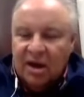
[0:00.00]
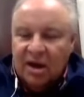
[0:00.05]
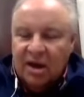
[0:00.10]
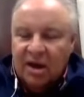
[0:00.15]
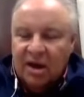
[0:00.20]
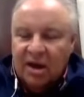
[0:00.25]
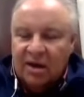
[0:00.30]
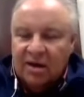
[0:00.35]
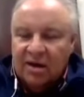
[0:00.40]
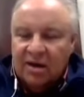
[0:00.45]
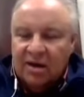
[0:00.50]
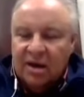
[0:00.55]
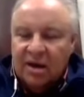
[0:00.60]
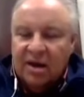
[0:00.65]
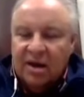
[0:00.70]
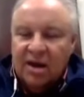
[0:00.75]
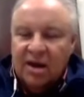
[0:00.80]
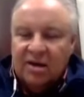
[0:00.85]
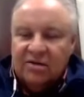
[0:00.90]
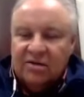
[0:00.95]

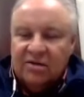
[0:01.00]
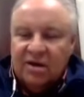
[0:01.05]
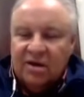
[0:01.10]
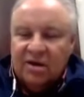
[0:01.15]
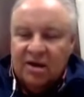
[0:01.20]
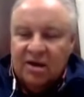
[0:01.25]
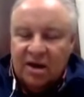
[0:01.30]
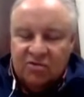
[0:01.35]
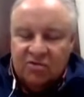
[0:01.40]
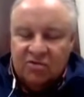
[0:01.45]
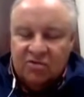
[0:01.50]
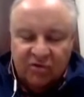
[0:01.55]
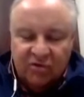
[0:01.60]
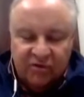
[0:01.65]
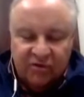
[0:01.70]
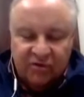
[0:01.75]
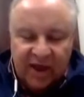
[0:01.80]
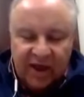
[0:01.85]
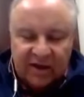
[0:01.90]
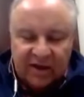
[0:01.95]
it's
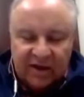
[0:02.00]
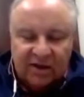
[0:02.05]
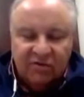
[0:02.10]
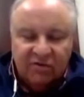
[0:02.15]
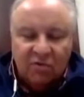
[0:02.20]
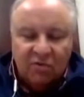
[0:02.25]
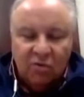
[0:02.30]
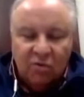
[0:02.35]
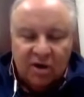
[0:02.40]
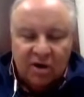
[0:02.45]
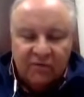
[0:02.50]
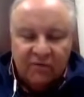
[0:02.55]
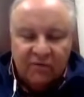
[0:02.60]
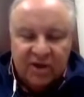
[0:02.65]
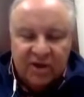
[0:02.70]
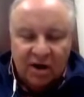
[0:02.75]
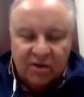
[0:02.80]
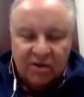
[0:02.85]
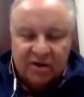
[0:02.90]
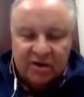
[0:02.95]
reflective of one of
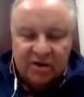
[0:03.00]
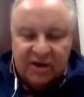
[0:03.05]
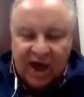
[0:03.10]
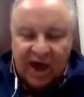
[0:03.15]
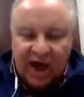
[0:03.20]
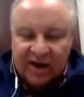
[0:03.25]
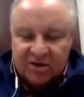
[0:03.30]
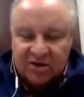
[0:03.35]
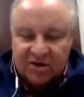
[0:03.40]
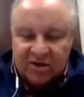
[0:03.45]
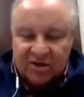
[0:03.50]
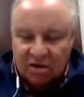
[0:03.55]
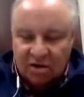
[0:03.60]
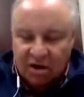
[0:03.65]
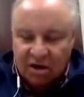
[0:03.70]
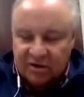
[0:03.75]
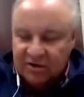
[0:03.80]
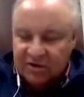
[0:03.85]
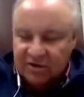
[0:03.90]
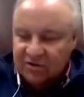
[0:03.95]
the other data
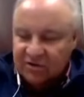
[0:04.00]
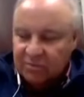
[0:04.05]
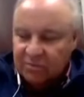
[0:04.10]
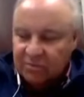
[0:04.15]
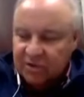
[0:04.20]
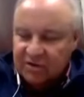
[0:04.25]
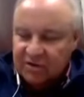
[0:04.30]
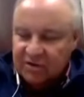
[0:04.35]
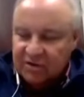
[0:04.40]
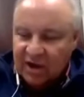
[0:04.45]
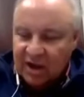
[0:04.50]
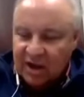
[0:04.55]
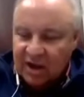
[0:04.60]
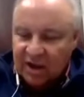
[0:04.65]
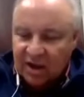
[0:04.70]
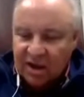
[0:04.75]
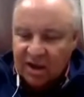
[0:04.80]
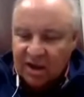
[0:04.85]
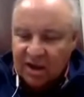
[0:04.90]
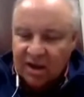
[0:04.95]
charts, is simply
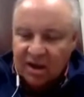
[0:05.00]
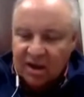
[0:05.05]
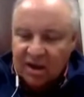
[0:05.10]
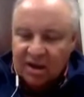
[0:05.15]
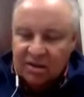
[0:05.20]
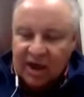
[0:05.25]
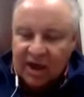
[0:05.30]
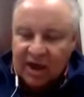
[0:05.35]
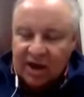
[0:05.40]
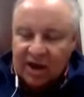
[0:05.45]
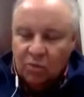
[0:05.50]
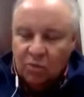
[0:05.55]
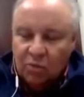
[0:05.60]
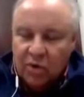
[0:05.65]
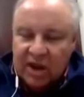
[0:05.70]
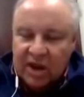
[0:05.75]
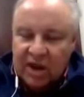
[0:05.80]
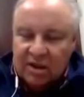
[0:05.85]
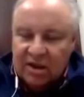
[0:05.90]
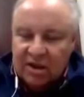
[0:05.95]
taking that
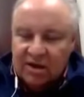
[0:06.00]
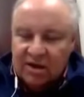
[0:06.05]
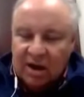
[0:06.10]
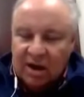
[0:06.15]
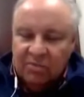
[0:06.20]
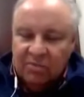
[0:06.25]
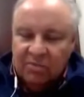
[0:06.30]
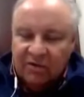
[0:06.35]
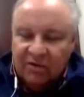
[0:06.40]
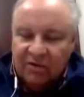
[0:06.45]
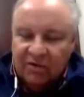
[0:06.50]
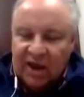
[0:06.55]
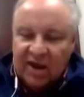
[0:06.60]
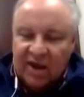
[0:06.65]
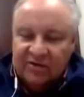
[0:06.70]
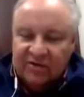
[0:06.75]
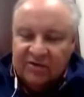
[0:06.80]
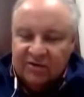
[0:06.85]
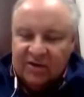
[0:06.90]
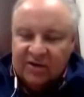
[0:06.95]
weekly number of
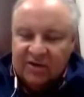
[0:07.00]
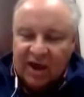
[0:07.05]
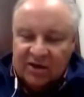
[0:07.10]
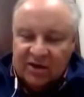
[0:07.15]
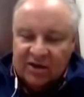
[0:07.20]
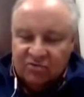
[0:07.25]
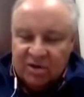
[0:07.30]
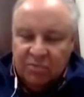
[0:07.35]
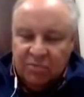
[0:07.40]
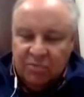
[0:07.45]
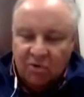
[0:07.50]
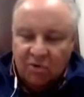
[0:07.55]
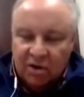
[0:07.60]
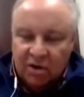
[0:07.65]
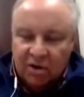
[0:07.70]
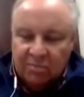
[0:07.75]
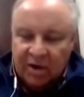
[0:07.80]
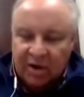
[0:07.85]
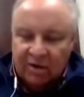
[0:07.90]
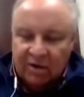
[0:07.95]
cases as
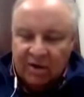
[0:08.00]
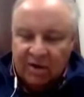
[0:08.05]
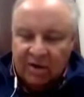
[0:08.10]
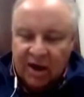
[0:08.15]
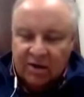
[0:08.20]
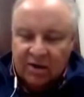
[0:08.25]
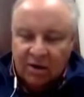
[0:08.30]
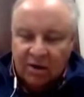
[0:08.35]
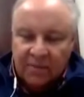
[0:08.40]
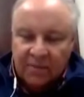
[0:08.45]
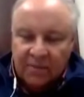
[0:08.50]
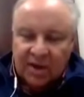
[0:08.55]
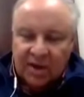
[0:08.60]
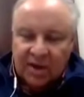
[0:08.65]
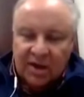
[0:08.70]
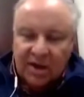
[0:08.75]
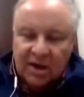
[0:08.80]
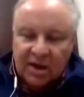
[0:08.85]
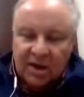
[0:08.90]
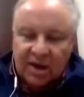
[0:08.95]
reported by Rido
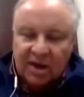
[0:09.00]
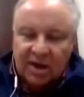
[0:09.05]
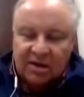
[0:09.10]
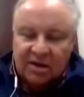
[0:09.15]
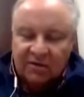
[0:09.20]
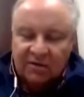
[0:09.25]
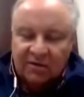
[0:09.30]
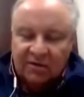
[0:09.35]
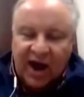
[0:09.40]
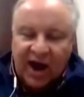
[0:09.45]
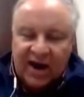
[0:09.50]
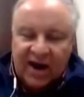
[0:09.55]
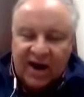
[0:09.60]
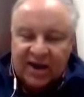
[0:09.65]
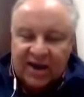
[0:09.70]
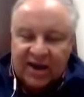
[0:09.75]
and dividing